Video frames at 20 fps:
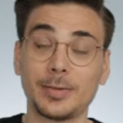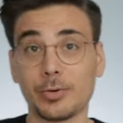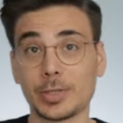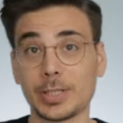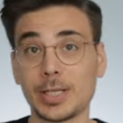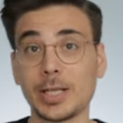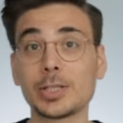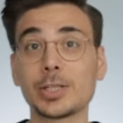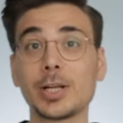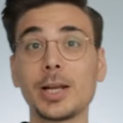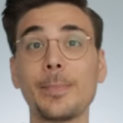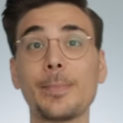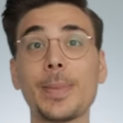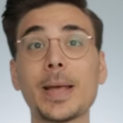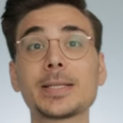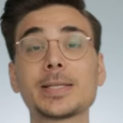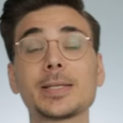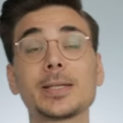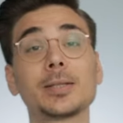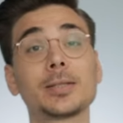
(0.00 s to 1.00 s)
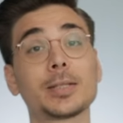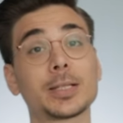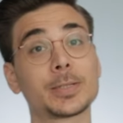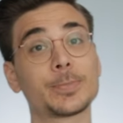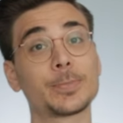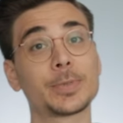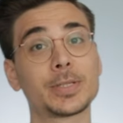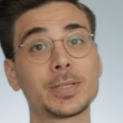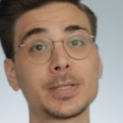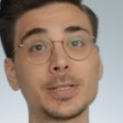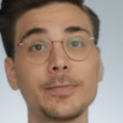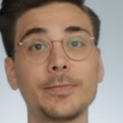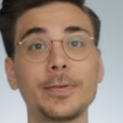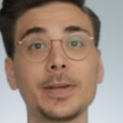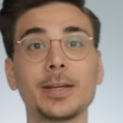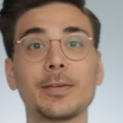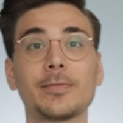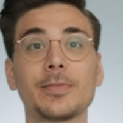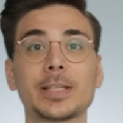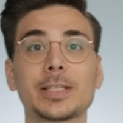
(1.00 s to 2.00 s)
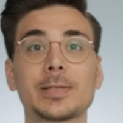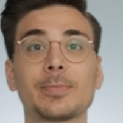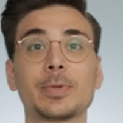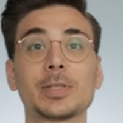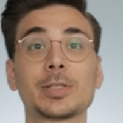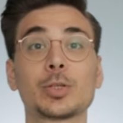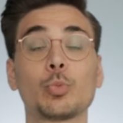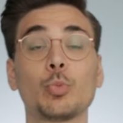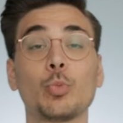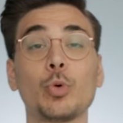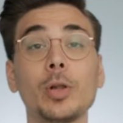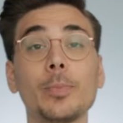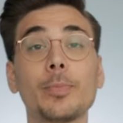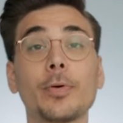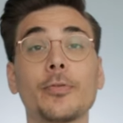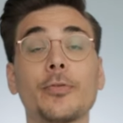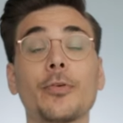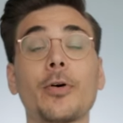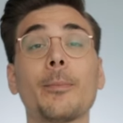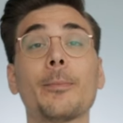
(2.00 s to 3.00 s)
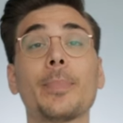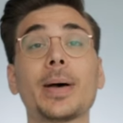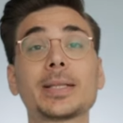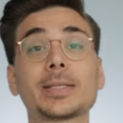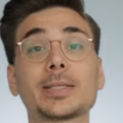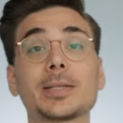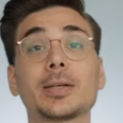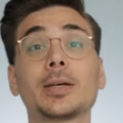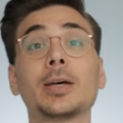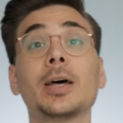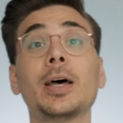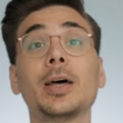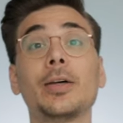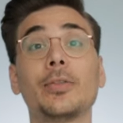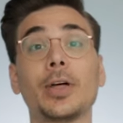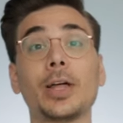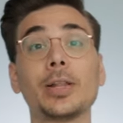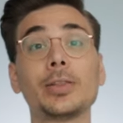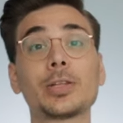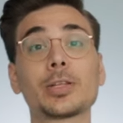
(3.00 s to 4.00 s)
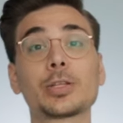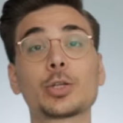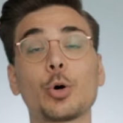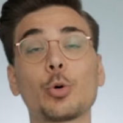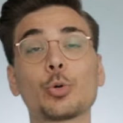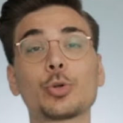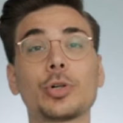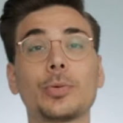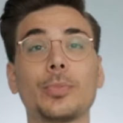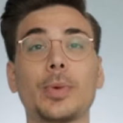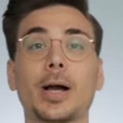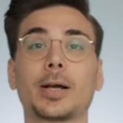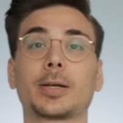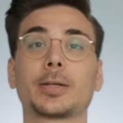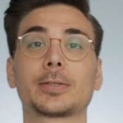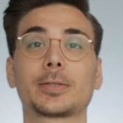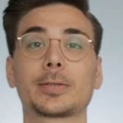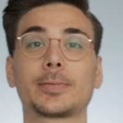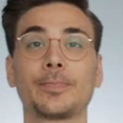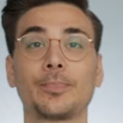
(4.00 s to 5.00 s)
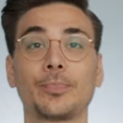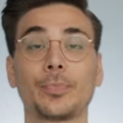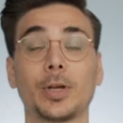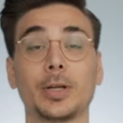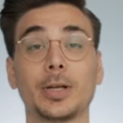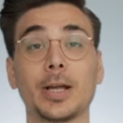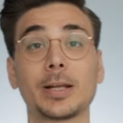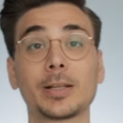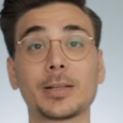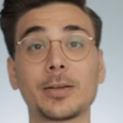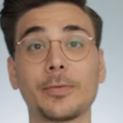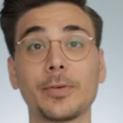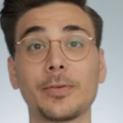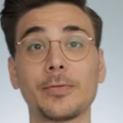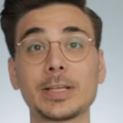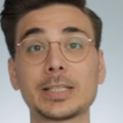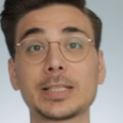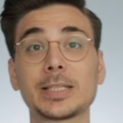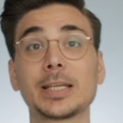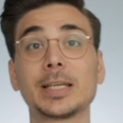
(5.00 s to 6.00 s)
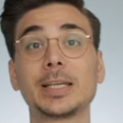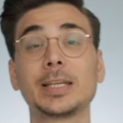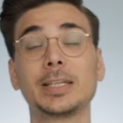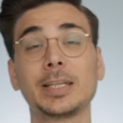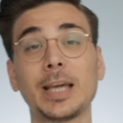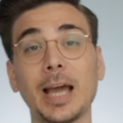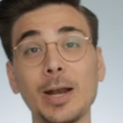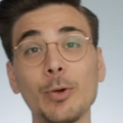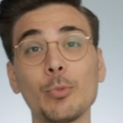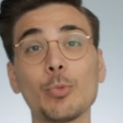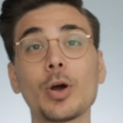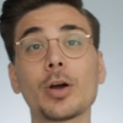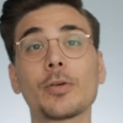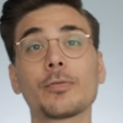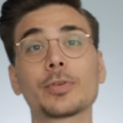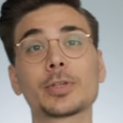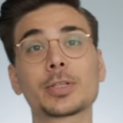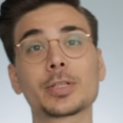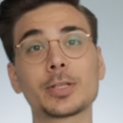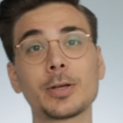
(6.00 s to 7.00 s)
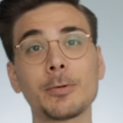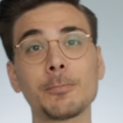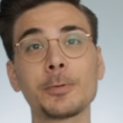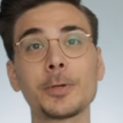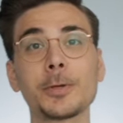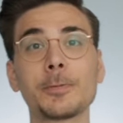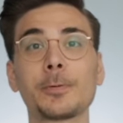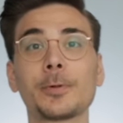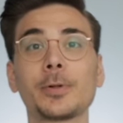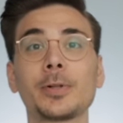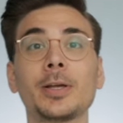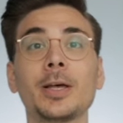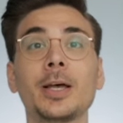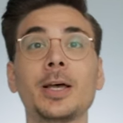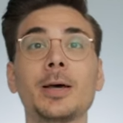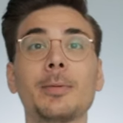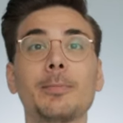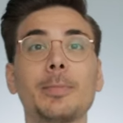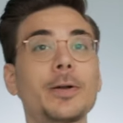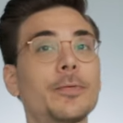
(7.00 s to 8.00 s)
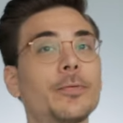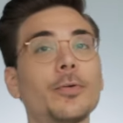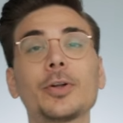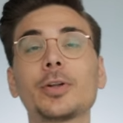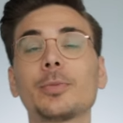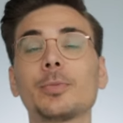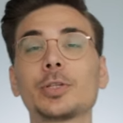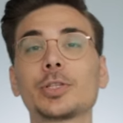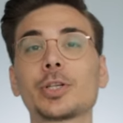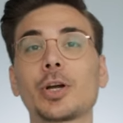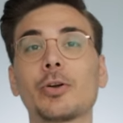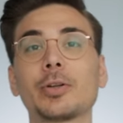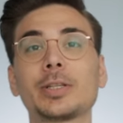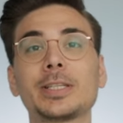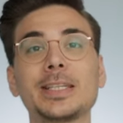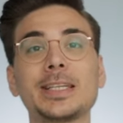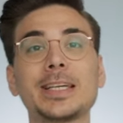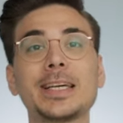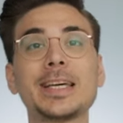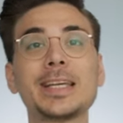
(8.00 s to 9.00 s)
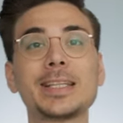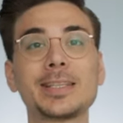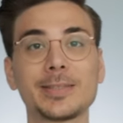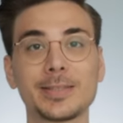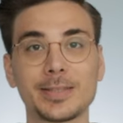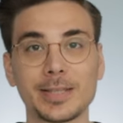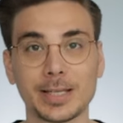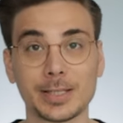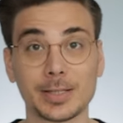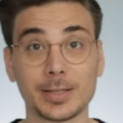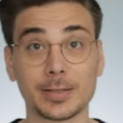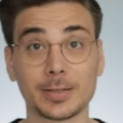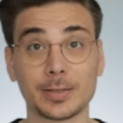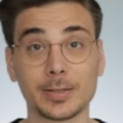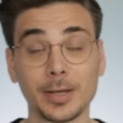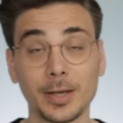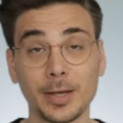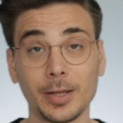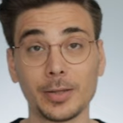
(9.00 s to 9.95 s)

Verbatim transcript: You're essentially betting that specific investments will perform better than the total market. And active investing can work for some people, but for the majority it doesn't.